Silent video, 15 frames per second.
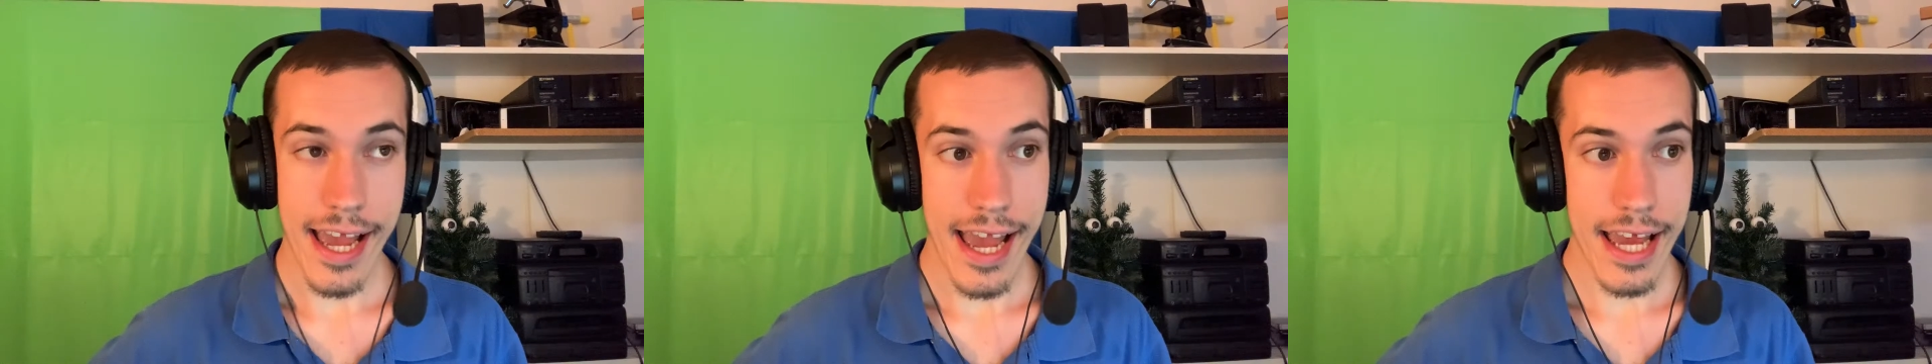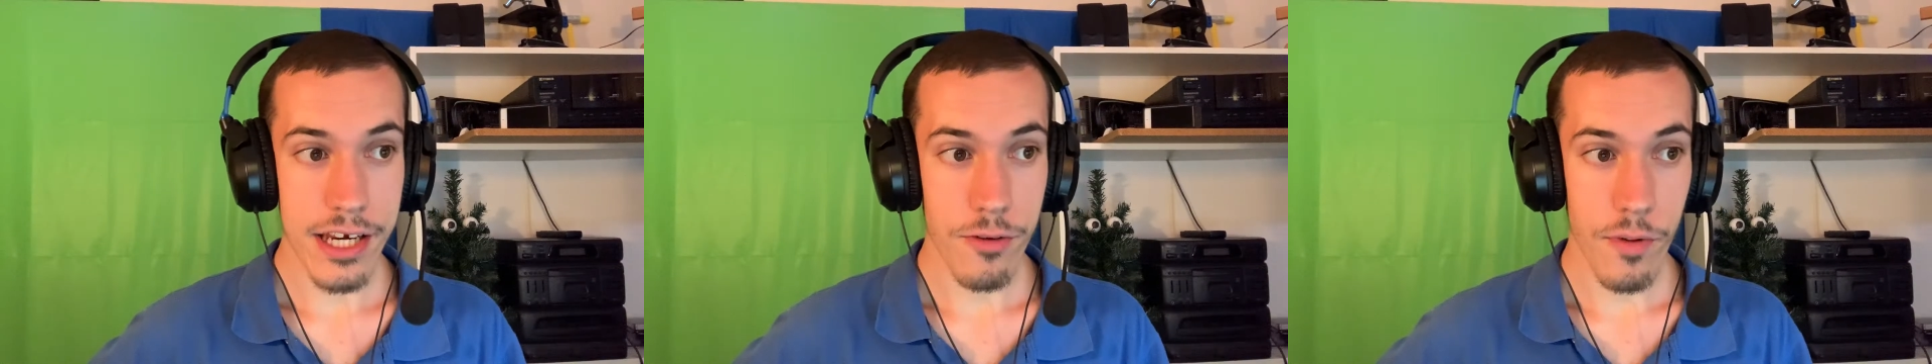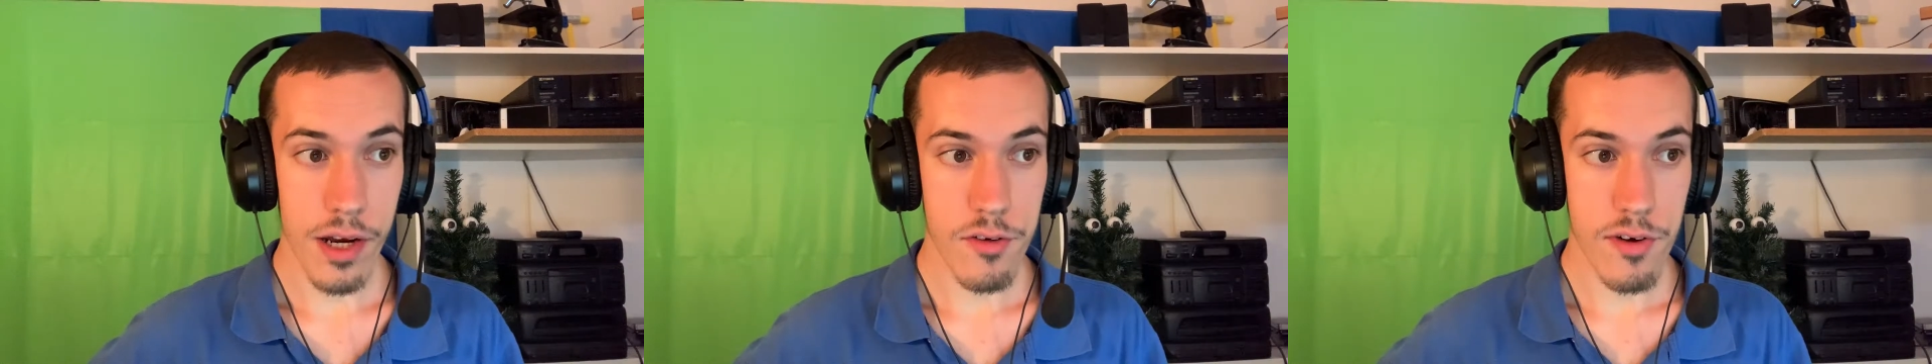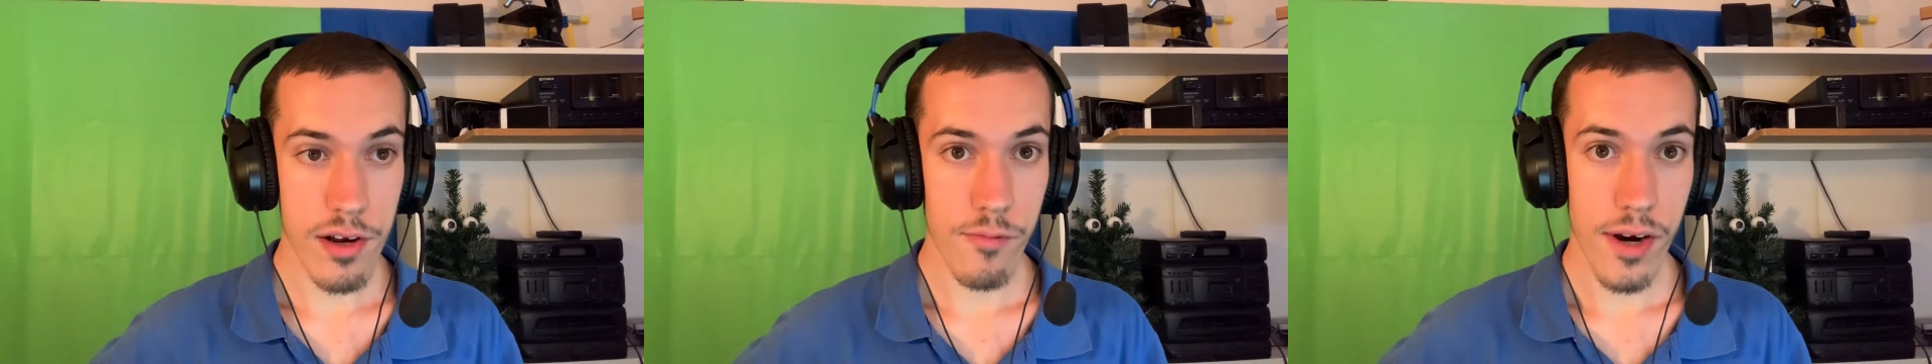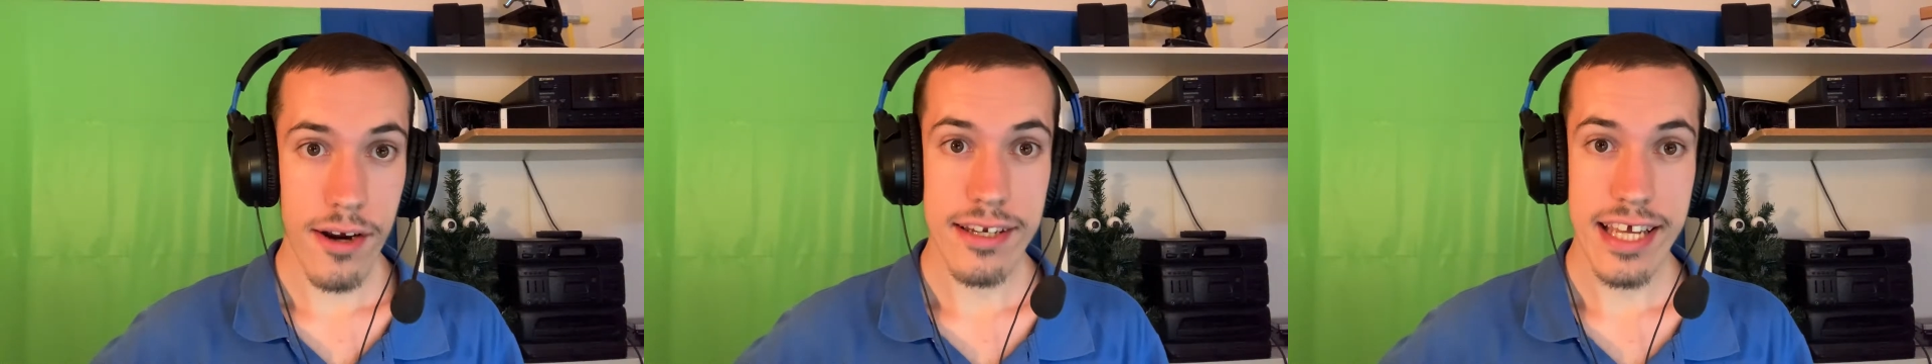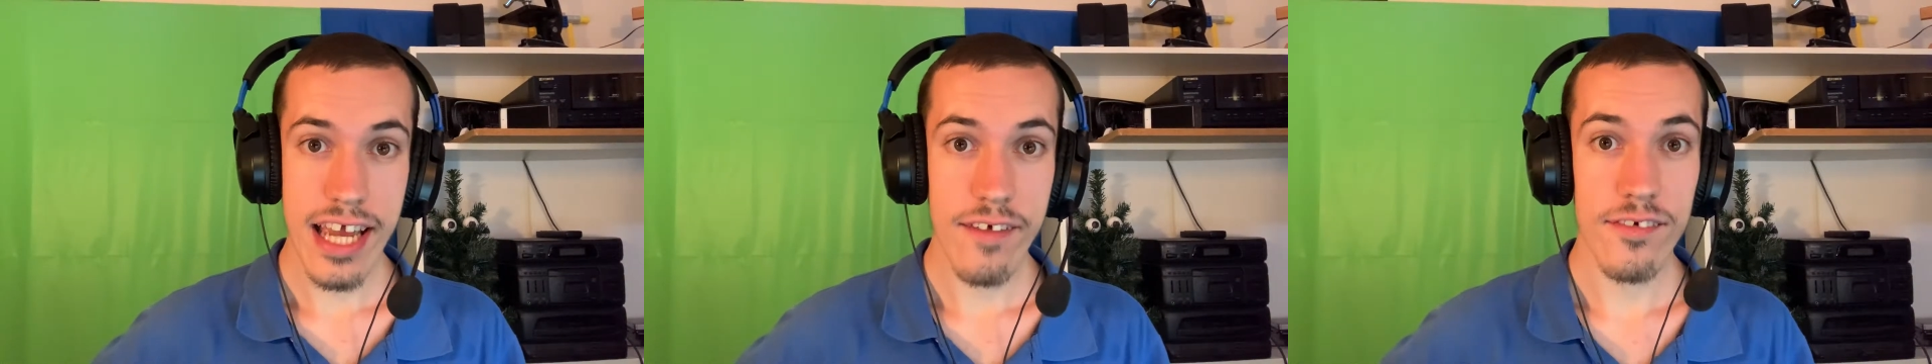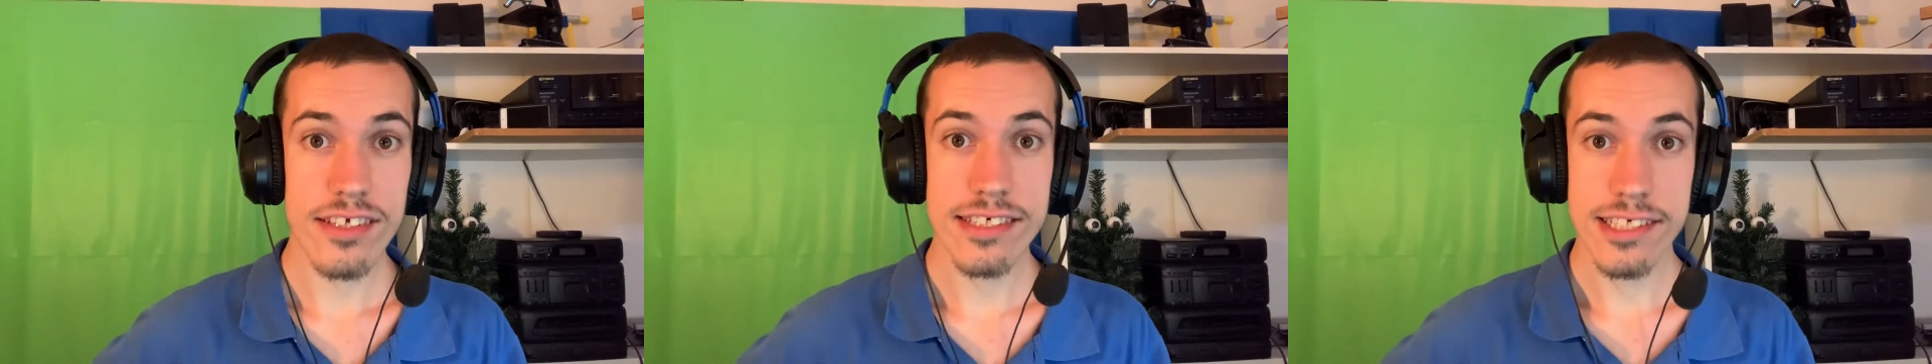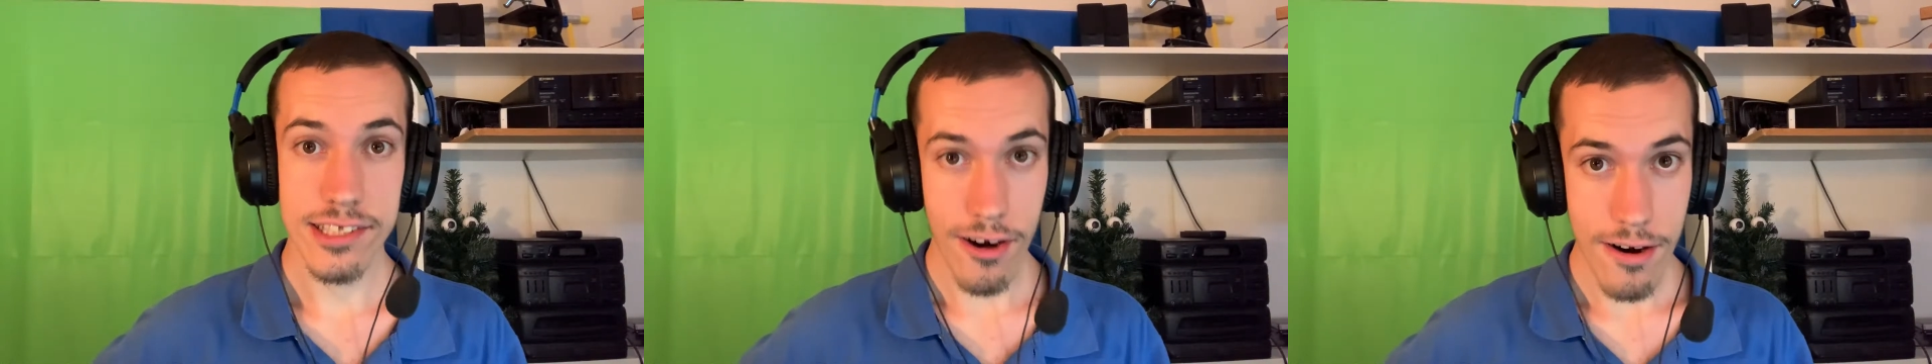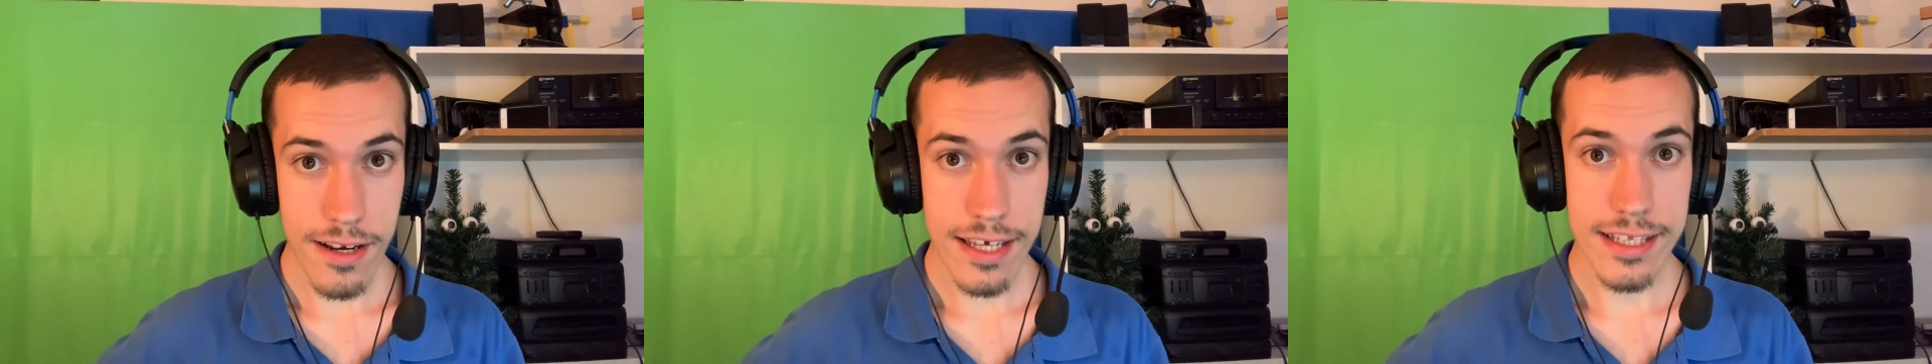and you're wondering where to even start